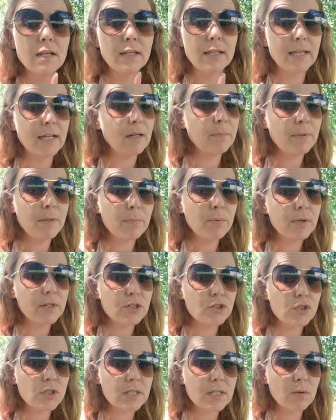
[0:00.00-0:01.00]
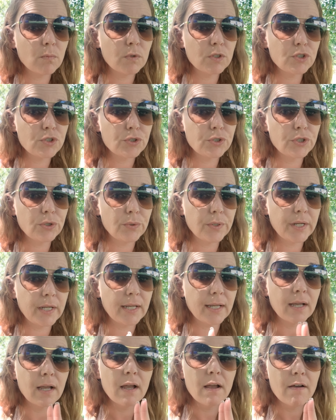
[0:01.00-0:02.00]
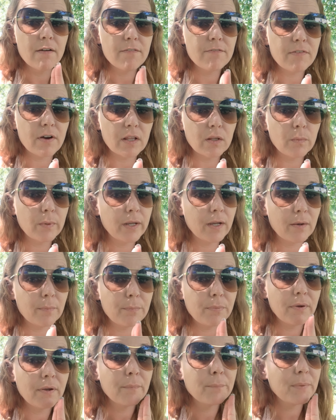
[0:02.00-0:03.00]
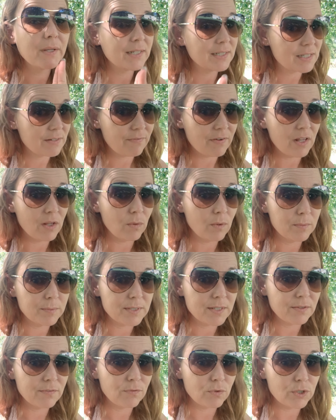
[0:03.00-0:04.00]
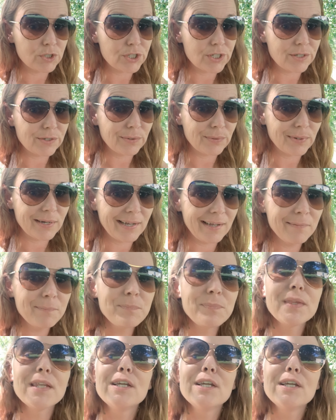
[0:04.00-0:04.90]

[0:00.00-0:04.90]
Getting people interested in what you're doing. Following up, because the follow-up's in the fortune. Okay?